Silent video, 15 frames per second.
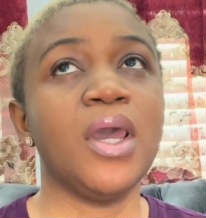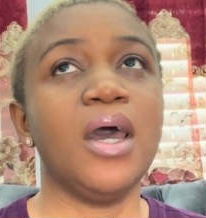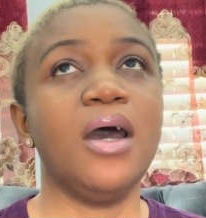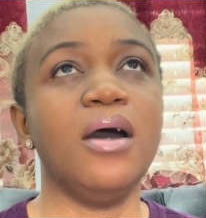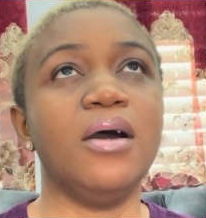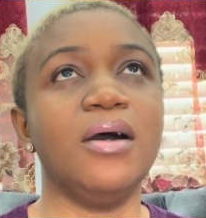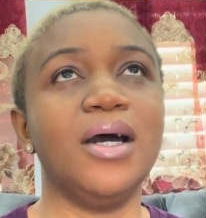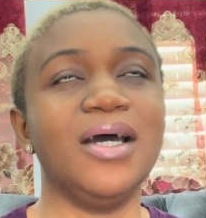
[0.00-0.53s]

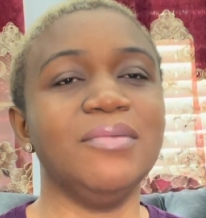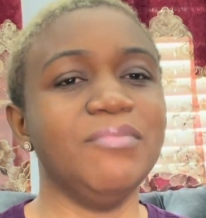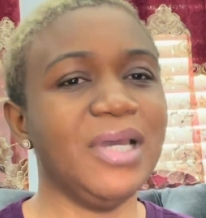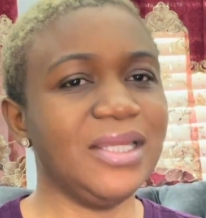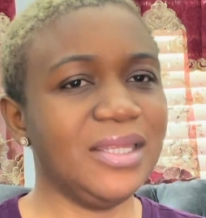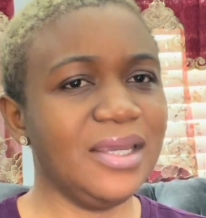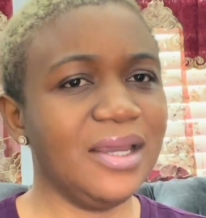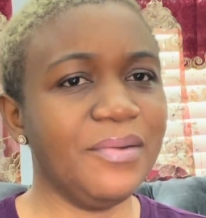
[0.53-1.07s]

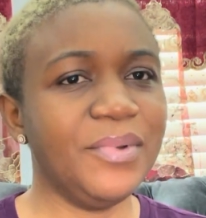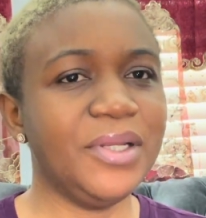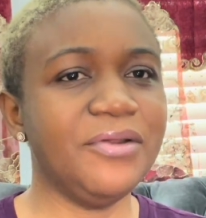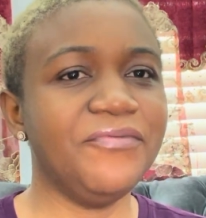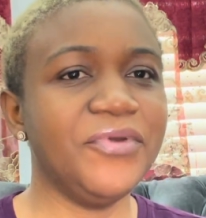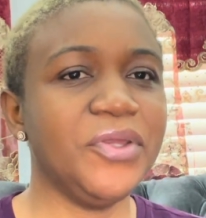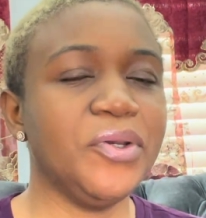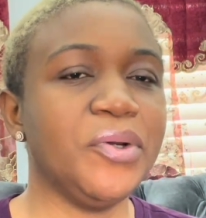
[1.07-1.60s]
I think I made
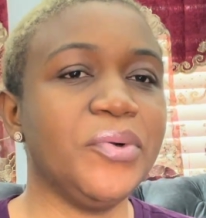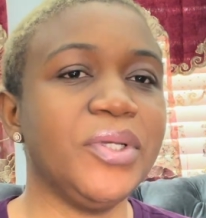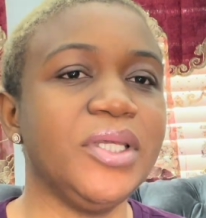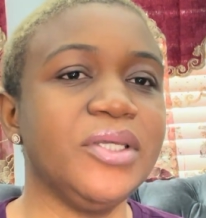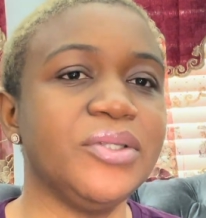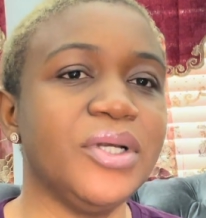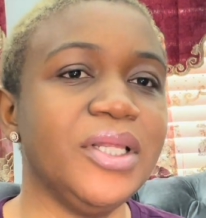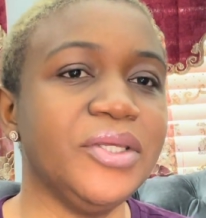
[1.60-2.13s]
a video
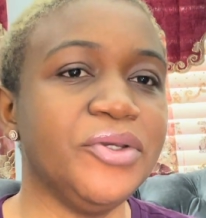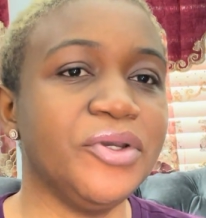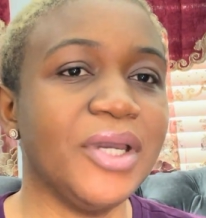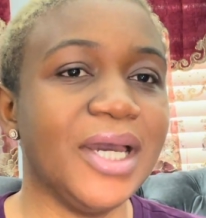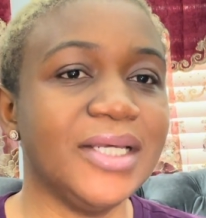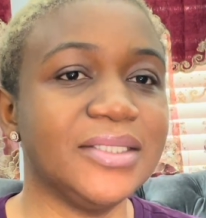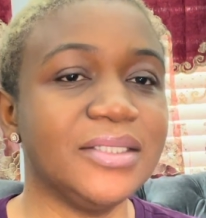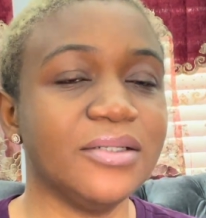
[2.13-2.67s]
already telling you
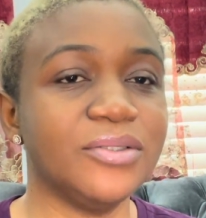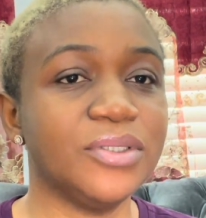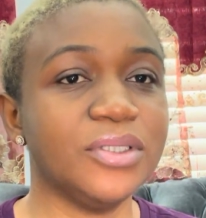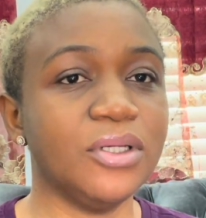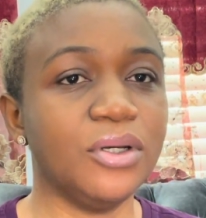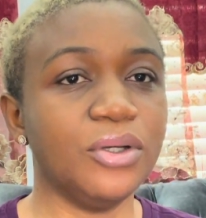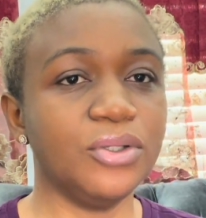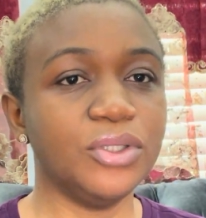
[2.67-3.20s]
guys
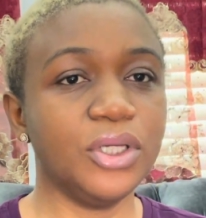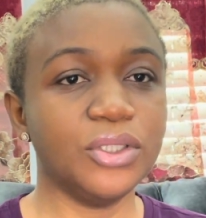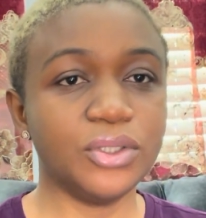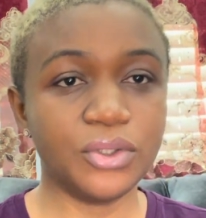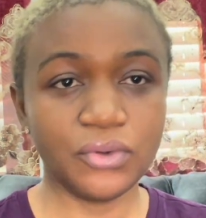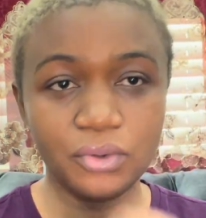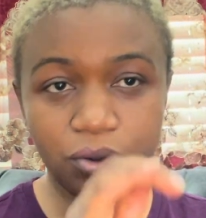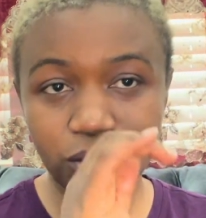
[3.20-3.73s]
the
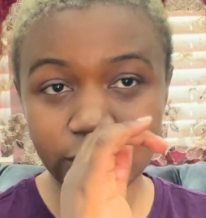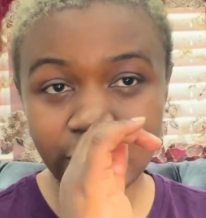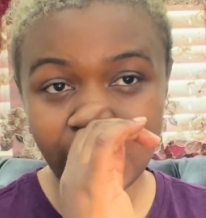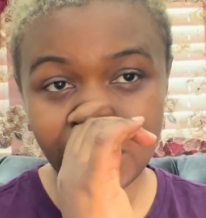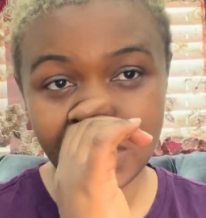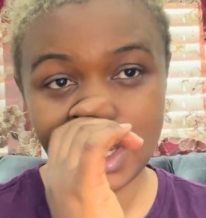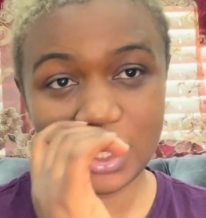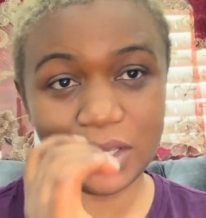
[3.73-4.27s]
tool that
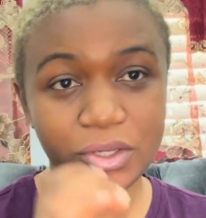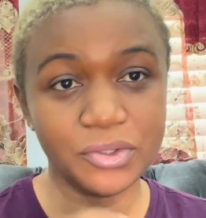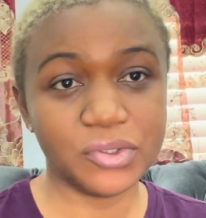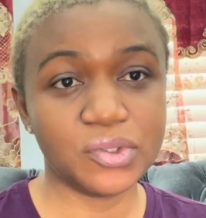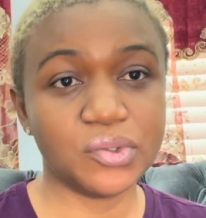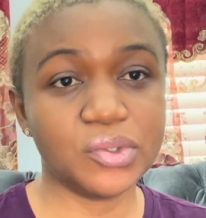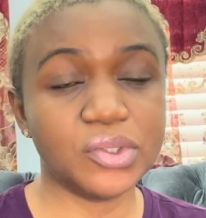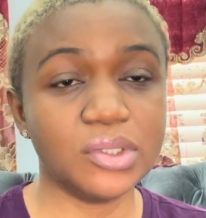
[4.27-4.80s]
you can
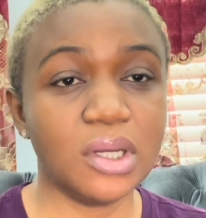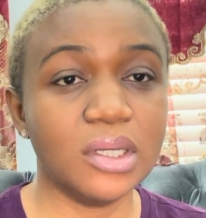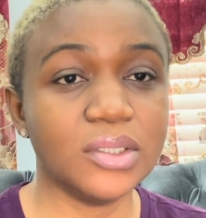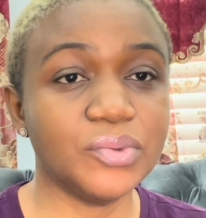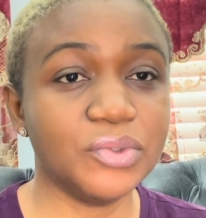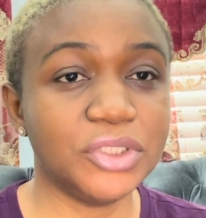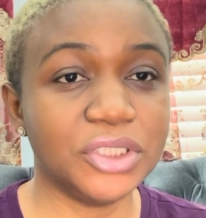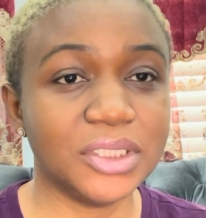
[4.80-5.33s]
use to
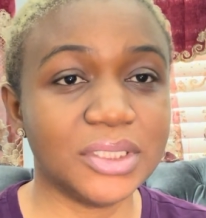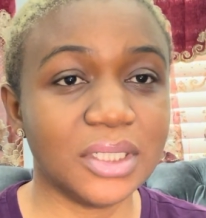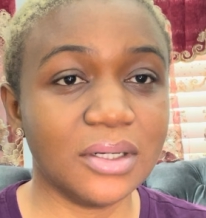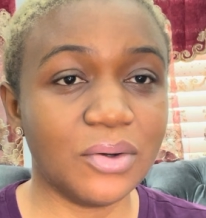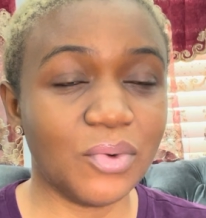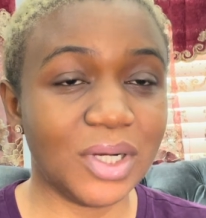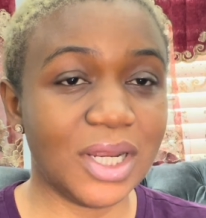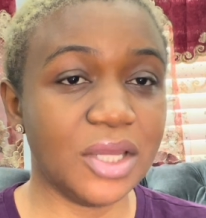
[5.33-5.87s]
source, which is
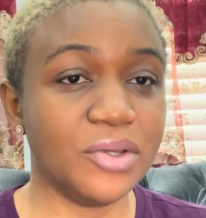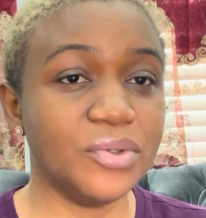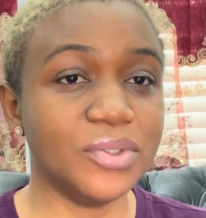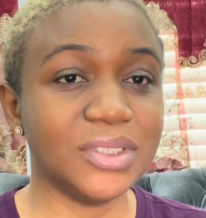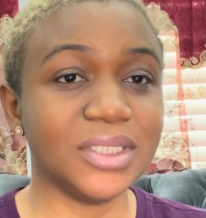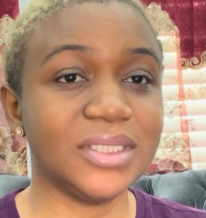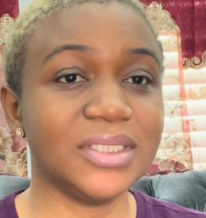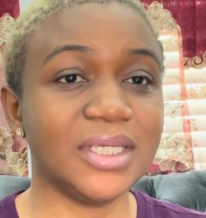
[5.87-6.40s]
what I
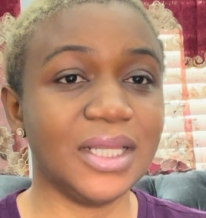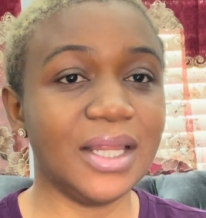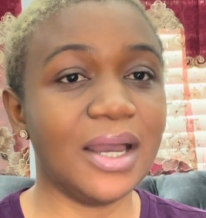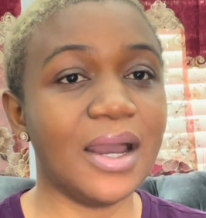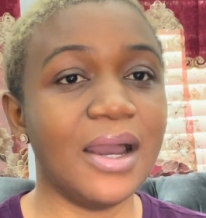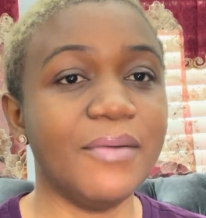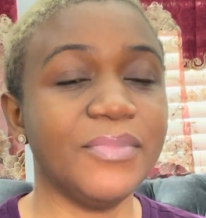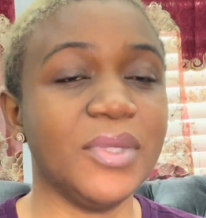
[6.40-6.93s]
use is Seller
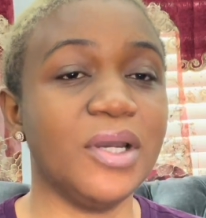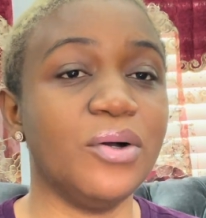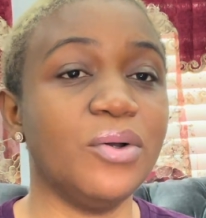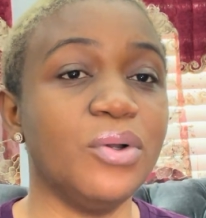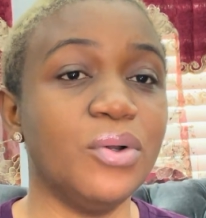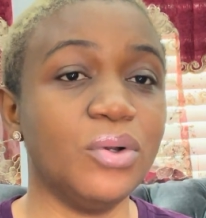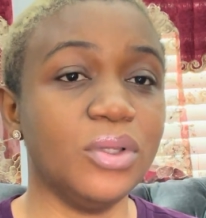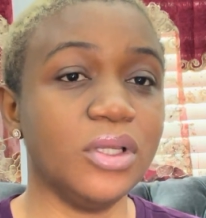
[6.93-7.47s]
Amp. There are a
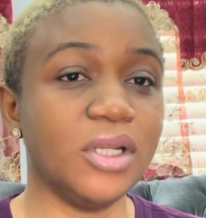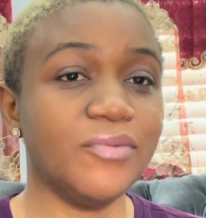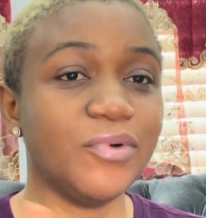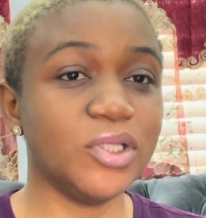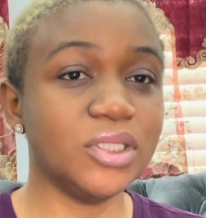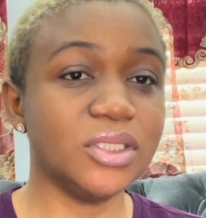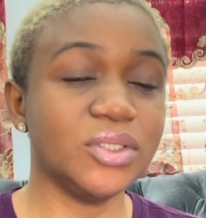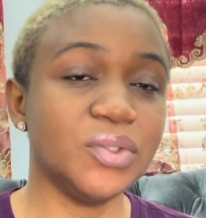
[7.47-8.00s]
whole lot of
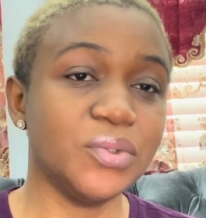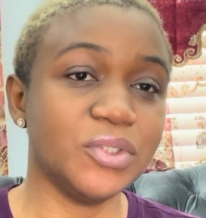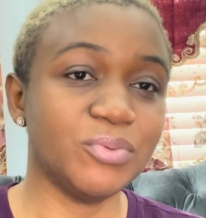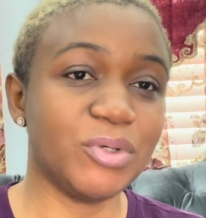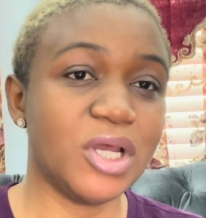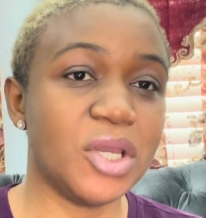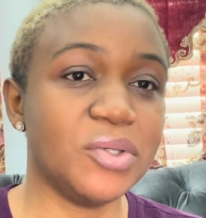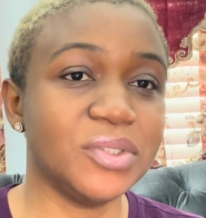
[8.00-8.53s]
other tools,
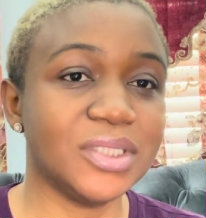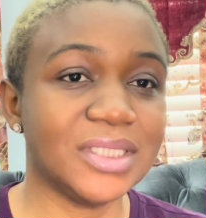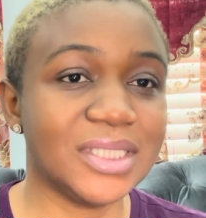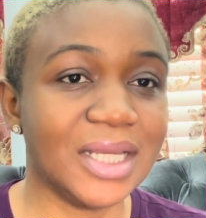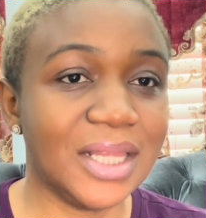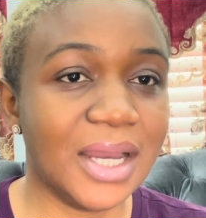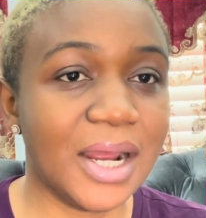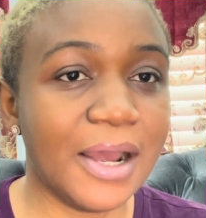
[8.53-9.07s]
but I use the
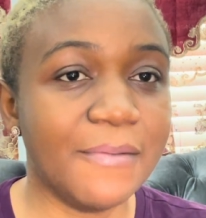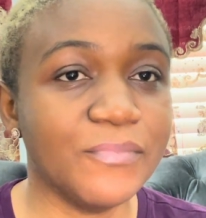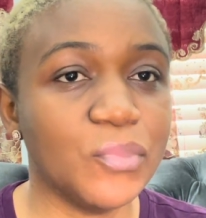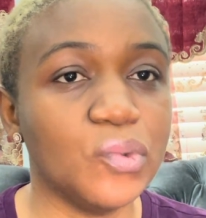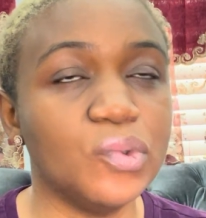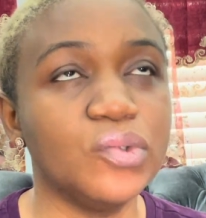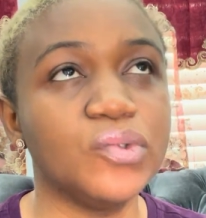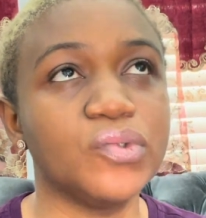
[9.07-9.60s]
Seller
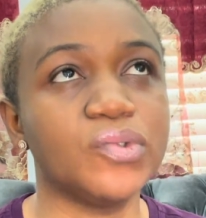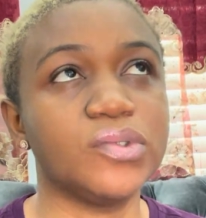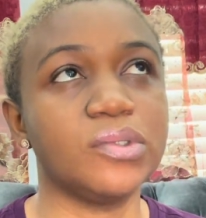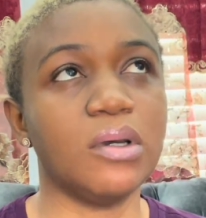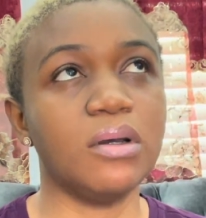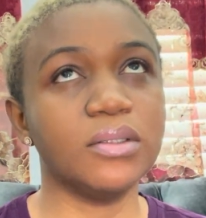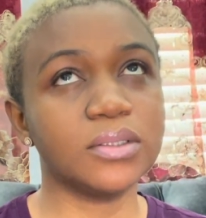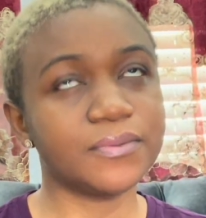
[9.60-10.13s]
Amp tool to
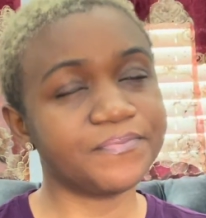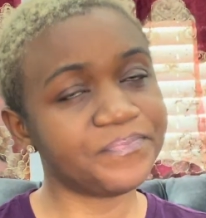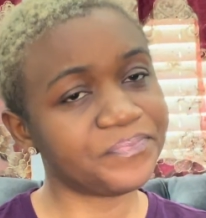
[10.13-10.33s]
source.